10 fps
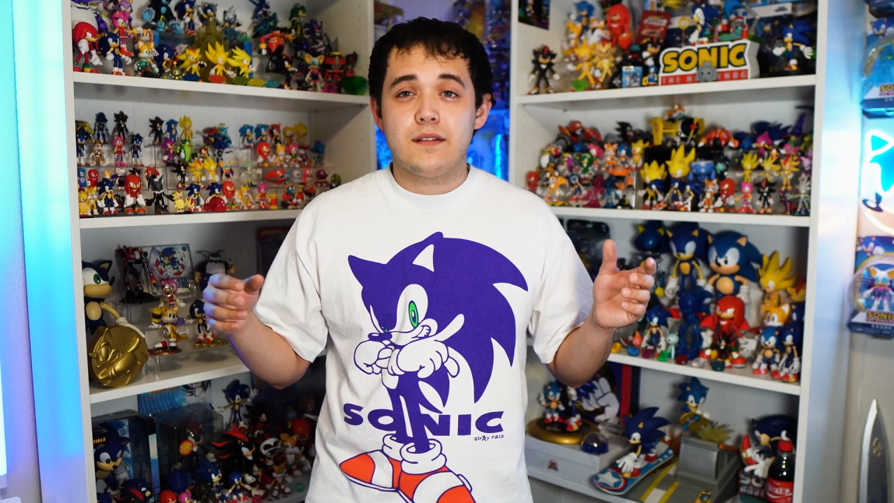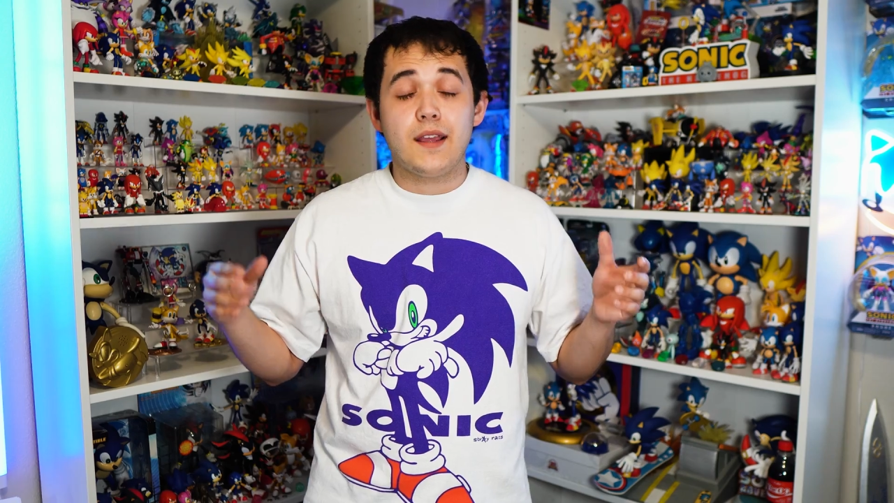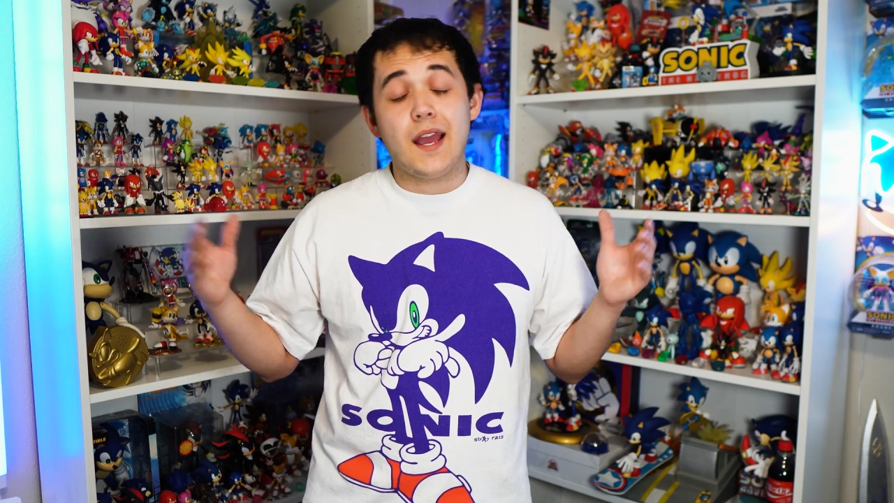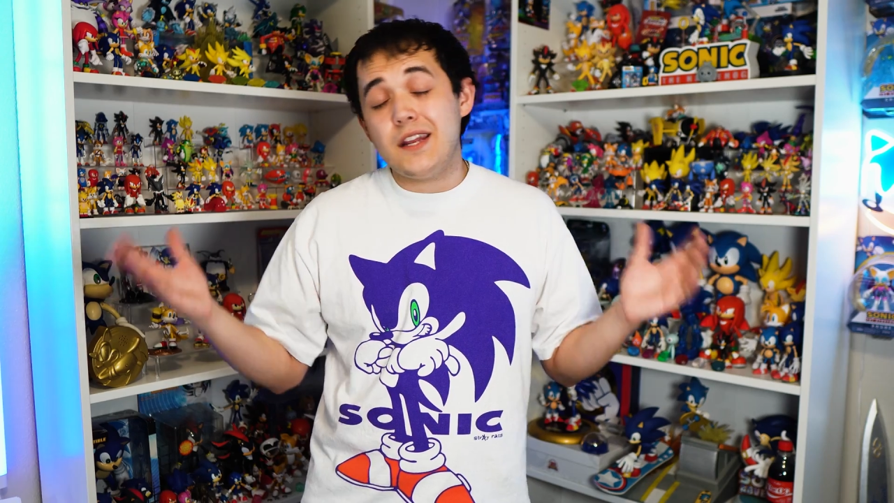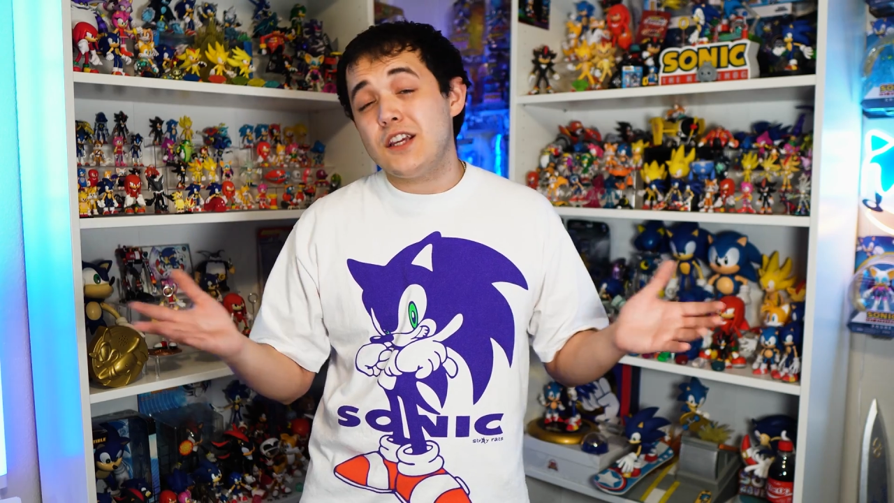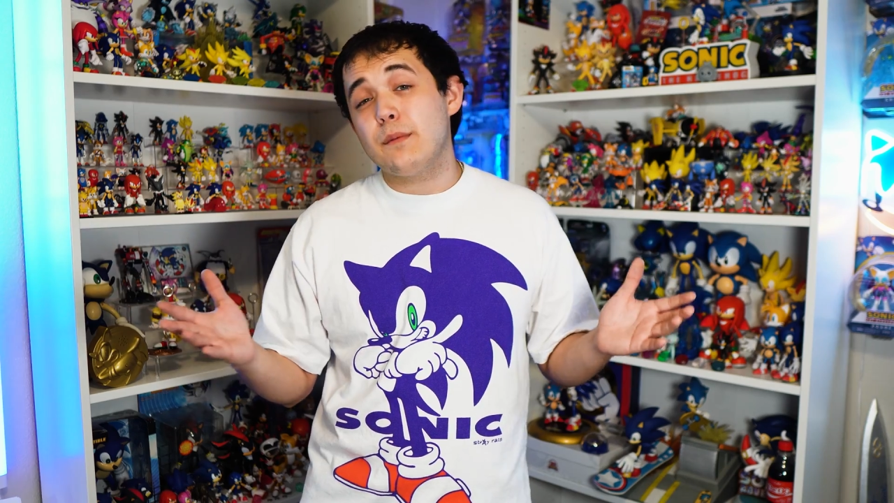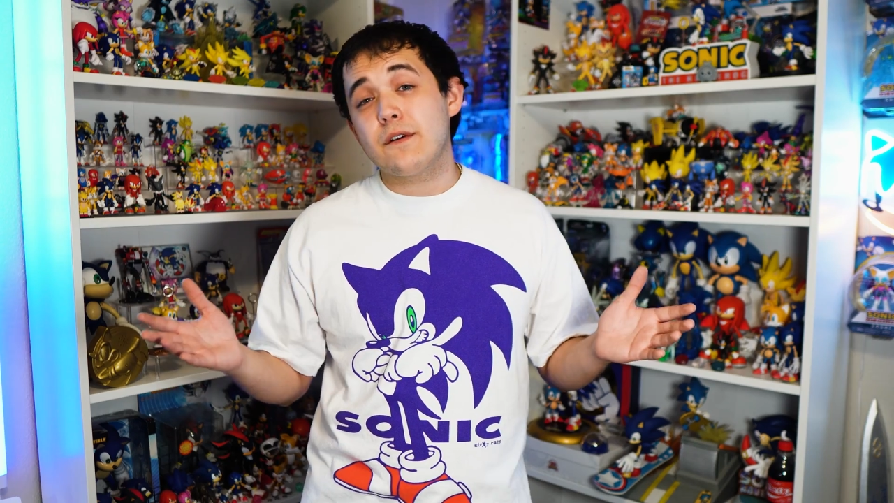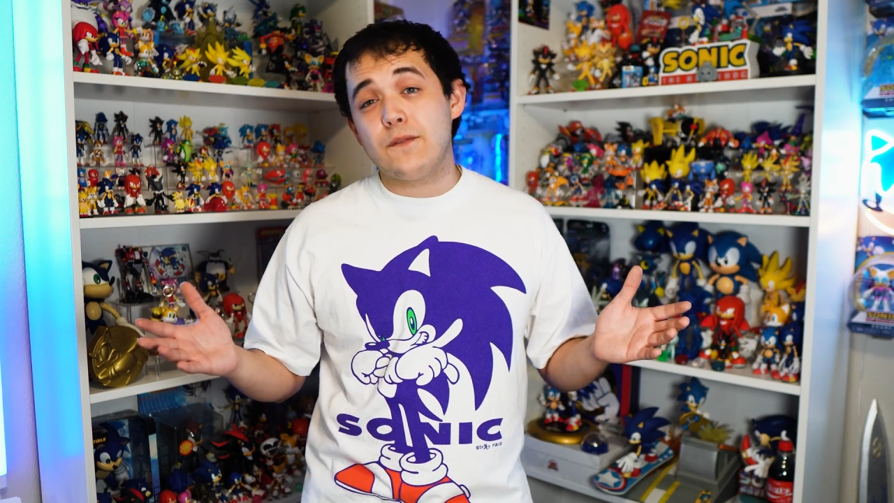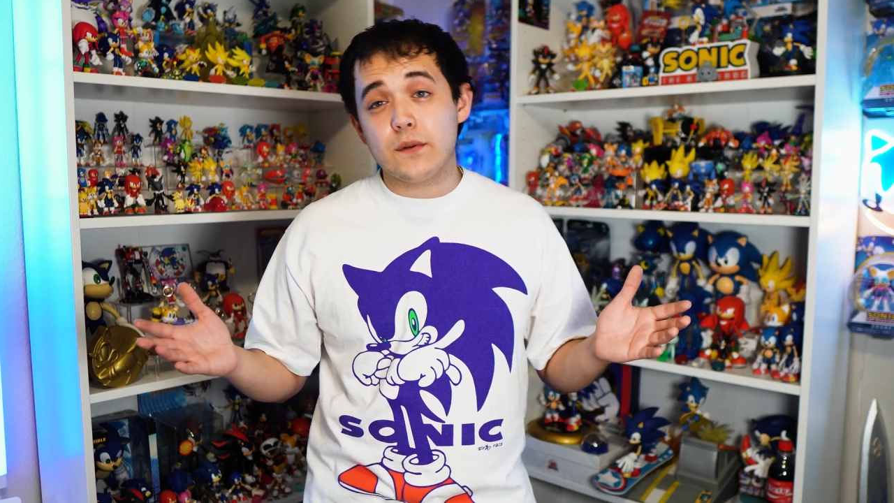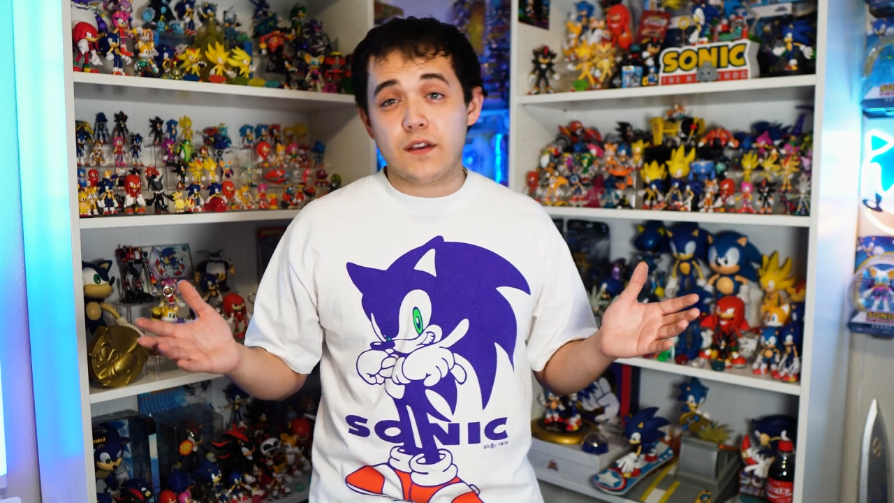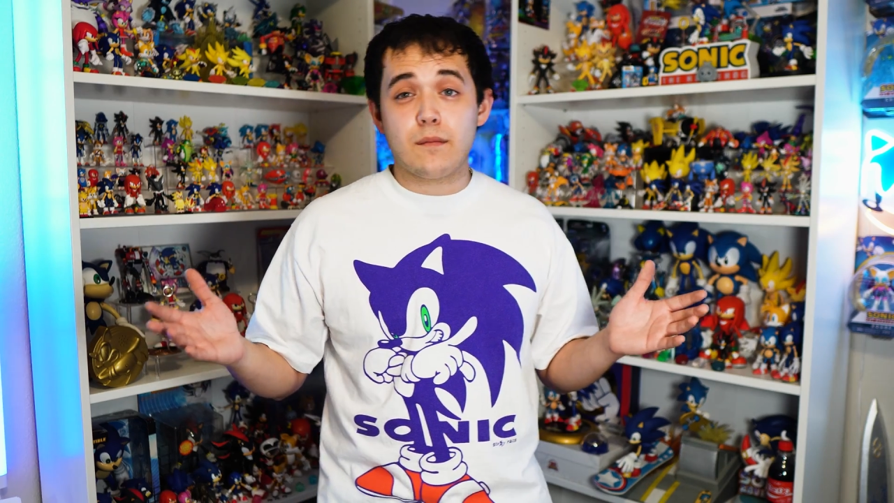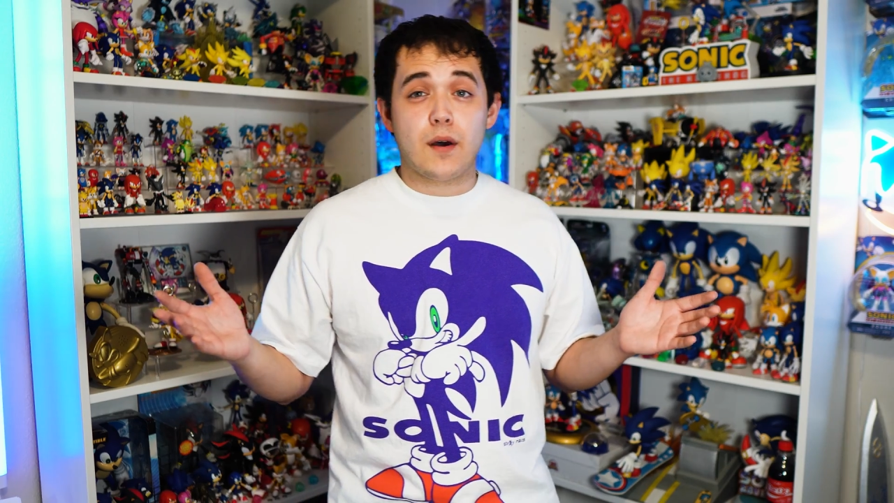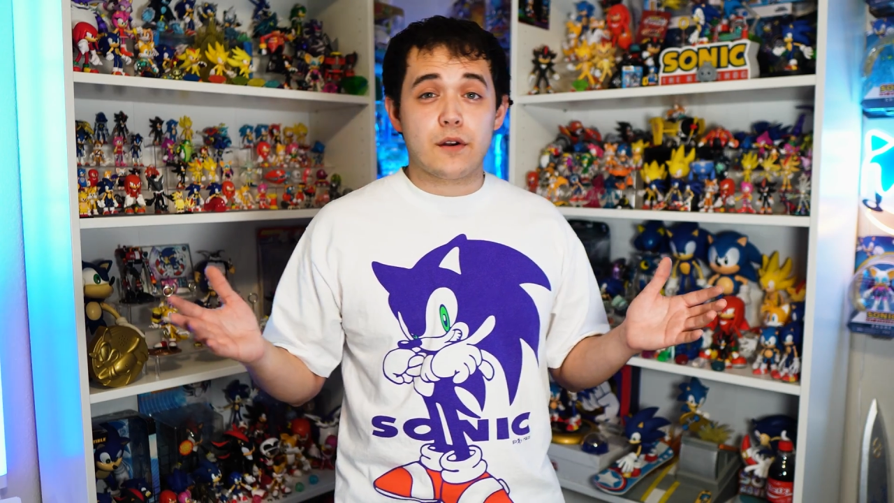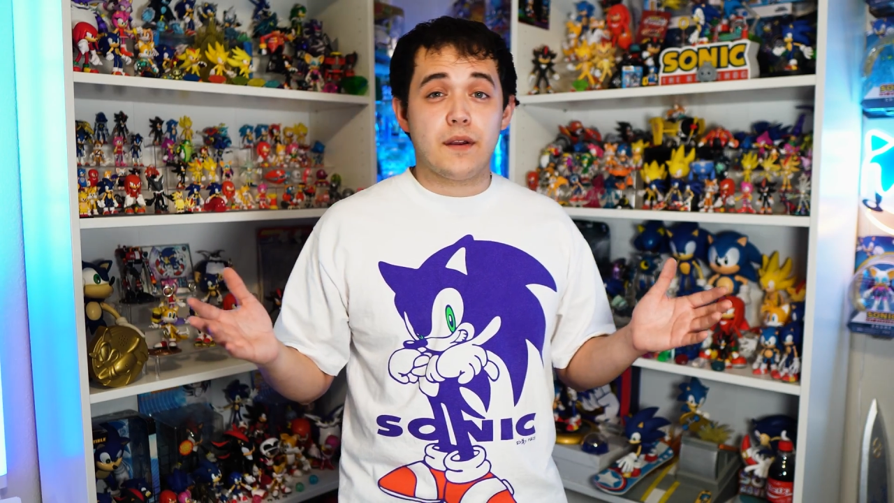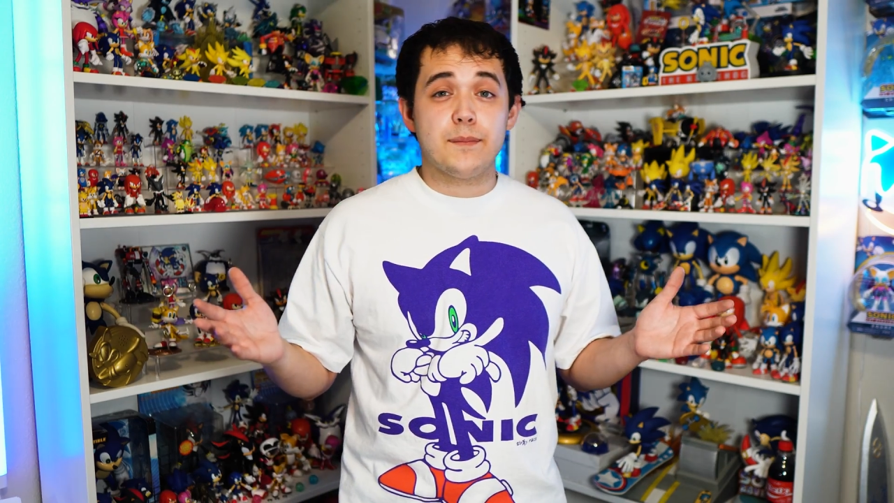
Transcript: The Anycubic Photon Mono